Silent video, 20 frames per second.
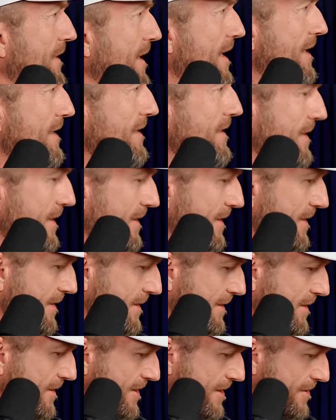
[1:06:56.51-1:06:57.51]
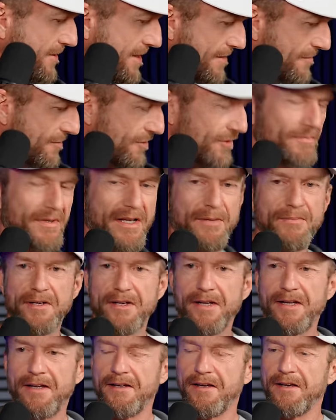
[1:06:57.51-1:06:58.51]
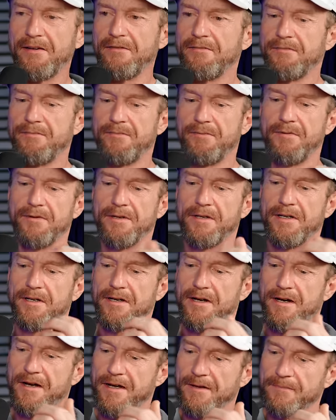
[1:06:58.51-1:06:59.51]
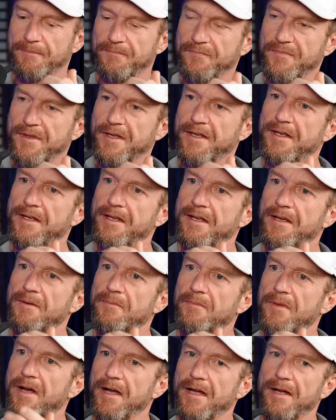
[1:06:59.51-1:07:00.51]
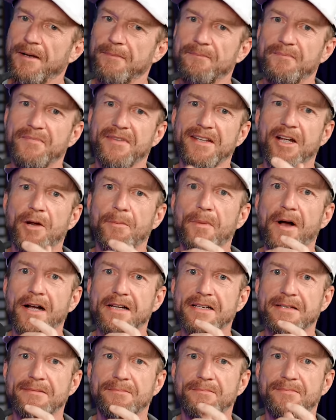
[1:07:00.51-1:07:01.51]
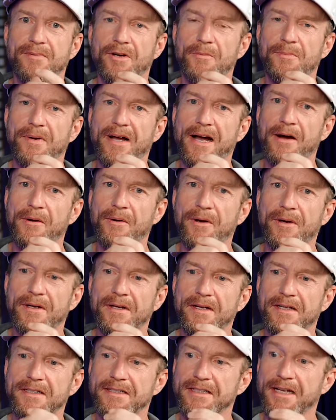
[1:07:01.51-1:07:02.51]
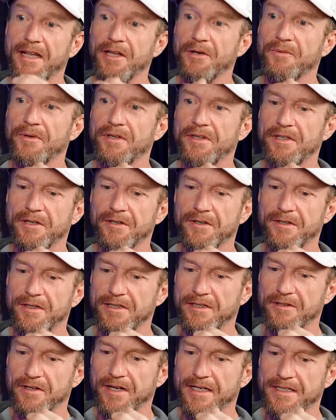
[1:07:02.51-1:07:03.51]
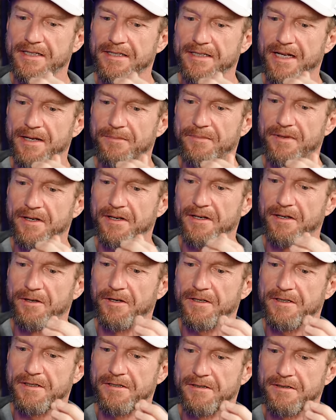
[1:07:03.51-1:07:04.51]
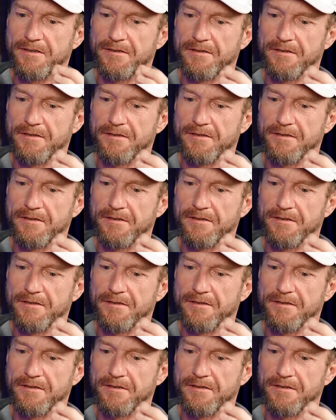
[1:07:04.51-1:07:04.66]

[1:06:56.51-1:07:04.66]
got oh, I don't have it with me, but I, I've put it on my gearbox Pro Power together with your your edge tape, and it looks